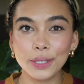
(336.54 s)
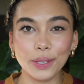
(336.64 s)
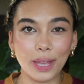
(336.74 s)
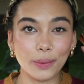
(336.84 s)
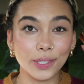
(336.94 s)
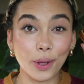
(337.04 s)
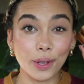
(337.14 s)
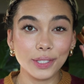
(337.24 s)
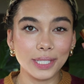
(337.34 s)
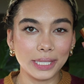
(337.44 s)
So that was
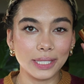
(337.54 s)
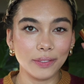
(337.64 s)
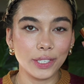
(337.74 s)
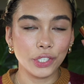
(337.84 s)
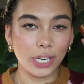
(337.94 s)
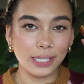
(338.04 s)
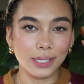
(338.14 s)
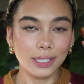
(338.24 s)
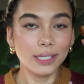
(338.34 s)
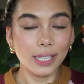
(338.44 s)
all 6 of the Shade
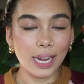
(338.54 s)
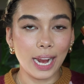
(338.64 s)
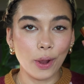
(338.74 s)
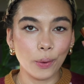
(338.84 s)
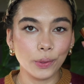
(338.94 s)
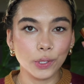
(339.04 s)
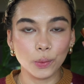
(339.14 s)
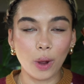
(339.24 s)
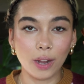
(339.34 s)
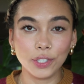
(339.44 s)
Slicks that I own
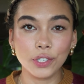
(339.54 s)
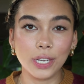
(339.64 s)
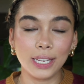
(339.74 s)
swatched.